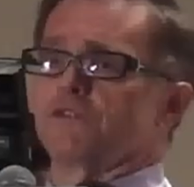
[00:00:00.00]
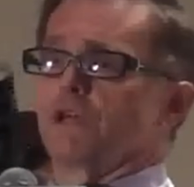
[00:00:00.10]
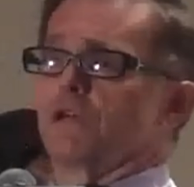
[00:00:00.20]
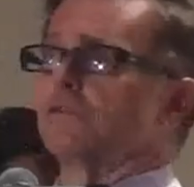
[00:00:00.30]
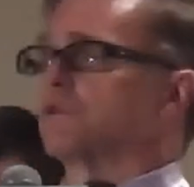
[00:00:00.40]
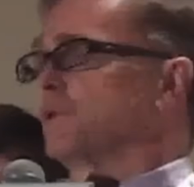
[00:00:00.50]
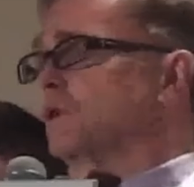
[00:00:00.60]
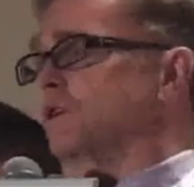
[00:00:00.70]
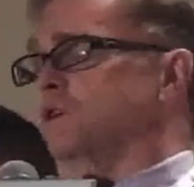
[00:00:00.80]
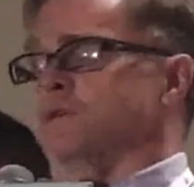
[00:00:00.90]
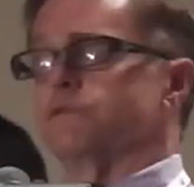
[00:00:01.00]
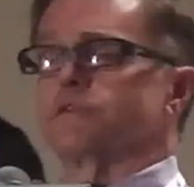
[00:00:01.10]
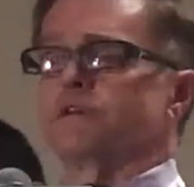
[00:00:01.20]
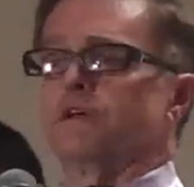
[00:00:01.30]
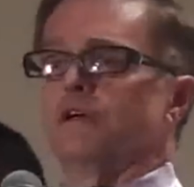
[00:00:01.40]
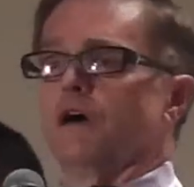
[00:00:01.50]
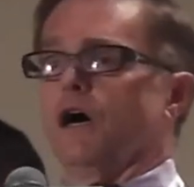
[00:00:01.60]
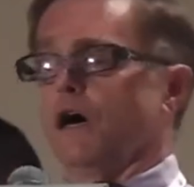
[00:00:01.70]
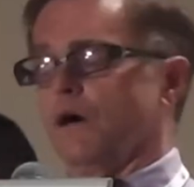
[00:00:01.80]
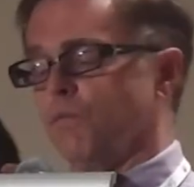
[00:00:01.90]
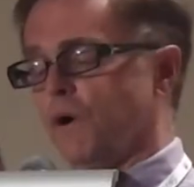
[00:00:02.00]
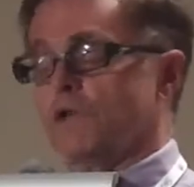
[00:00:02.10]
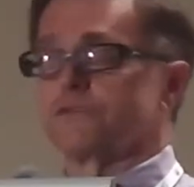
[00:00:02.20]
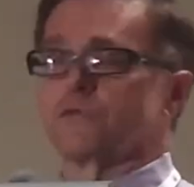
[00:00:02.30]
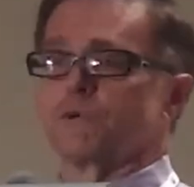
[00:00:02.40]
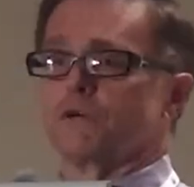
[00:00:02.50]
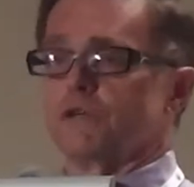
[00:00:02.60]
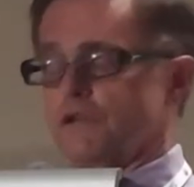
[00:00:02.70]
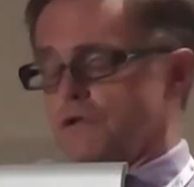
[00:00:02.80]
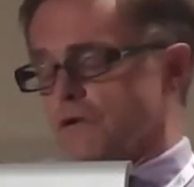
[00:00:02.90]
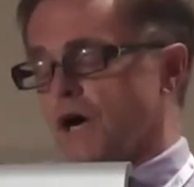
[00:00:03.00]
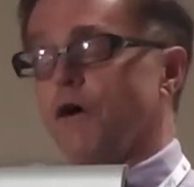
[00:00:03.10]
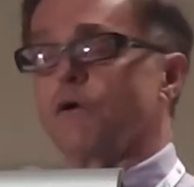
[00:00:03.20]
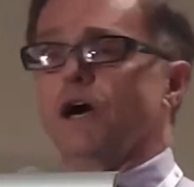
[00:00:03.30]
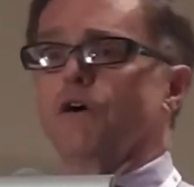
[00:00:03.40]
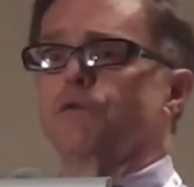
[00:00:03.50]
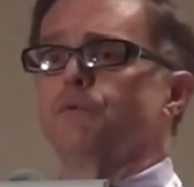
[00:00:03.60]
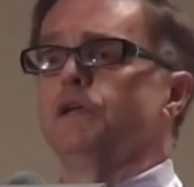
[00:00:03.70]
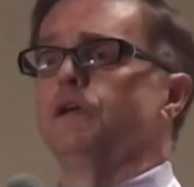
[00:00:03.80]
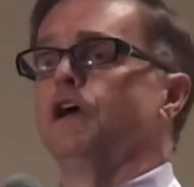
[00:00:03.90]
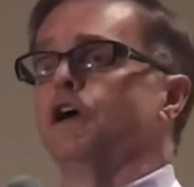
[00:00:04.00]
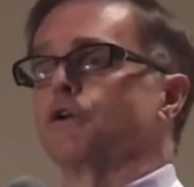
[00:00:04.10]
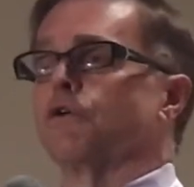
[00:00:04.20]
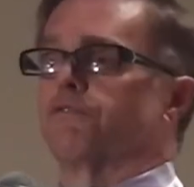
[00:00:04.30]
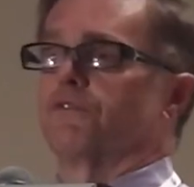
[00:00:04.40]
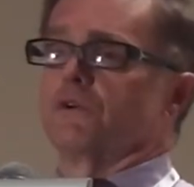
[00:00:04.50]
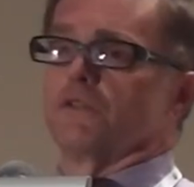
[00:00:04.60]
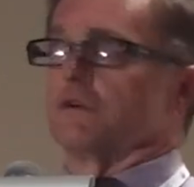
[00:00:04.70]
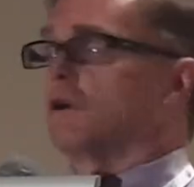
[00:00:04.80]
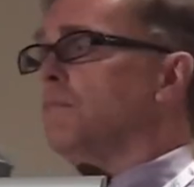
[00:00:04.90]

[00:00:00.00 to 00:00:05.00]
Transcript: standards are we going to use? What else are we going to do? How do we go further?